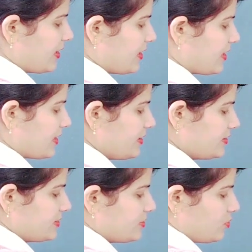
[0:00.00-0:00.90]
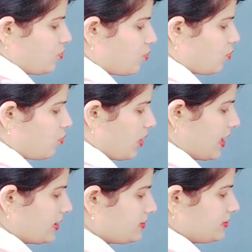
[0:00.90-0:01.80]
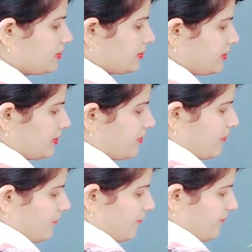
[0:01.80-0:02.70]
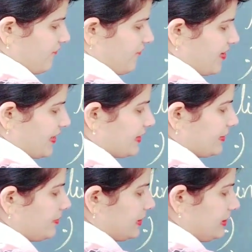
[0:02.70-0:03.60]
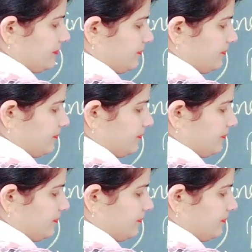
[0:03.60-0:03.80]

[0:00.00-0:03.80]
is one variable.